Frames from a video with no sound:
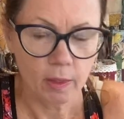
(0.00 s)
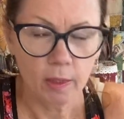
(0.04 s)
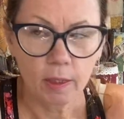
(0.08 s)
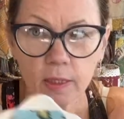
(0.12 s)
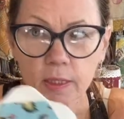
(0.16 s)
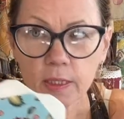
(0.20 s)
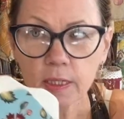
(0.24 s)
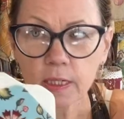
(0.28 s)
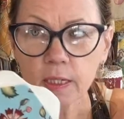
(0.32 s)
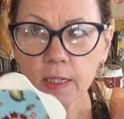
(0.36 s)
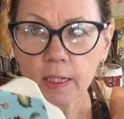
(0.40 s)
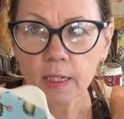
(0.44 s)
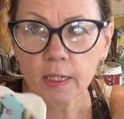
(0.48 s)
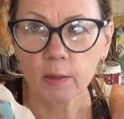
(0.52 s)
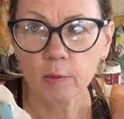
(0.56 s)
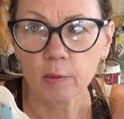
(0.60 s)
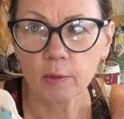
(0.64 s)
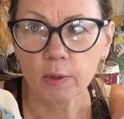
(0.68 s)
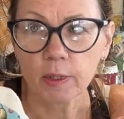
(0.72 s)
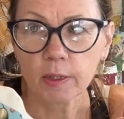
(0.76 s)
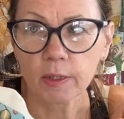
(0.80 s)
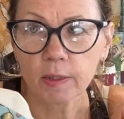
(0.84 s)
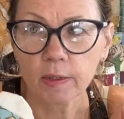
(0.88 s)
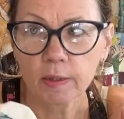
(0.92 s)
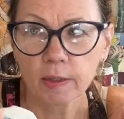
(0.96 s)
So there you
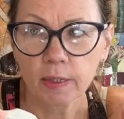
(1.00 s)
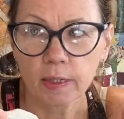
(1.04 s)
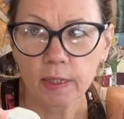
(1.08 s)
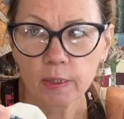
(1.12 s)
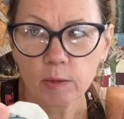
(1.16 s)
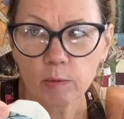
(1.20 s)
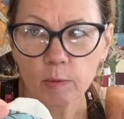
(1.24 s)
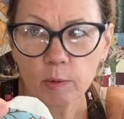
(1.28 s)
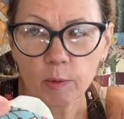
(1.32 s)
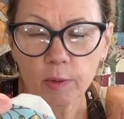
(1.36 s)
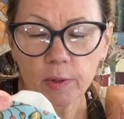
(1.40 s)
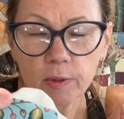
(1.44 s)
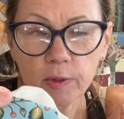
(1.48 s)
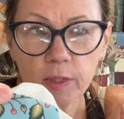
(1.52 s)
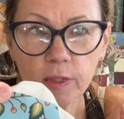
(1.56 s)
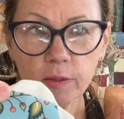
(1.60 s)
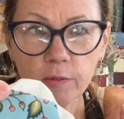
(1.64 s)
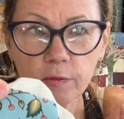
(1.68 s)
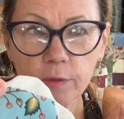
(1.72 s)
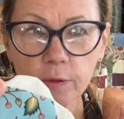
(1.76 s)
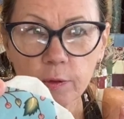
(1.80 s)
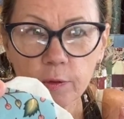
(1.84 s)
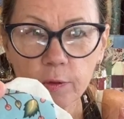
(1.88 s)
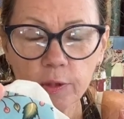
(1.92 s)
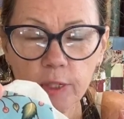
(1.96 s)
are, there's one, a
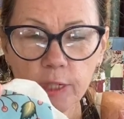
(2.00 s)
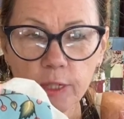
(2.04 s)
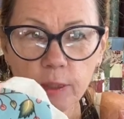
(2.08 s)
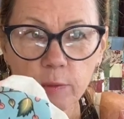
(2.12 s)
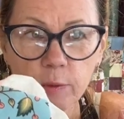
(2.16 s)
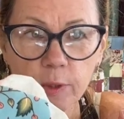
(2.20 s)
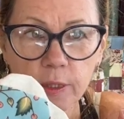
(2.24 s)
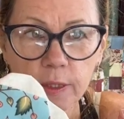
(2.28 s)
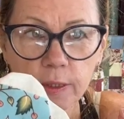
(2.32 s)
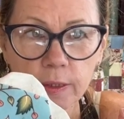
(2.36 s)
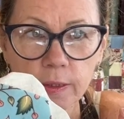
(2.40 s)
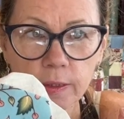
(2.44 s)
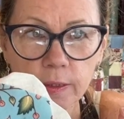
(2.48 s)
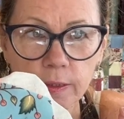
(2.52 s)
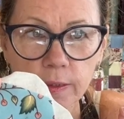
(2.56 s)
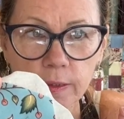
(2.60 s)
florally one.